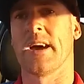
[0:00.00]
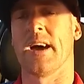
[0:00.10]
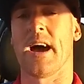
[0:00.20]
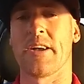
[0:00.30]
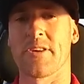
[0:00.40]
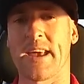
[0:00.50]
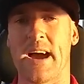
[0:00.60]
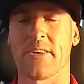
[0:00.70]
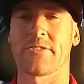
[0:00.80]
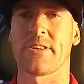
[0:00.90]
Heinrich
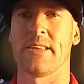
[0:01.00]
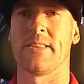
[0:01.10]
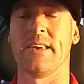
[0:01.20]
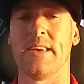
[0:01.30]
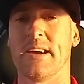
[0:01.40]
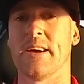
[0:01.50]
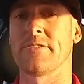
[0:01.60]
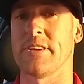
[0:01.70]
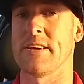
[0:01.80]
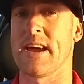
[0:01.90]
Aust in the senior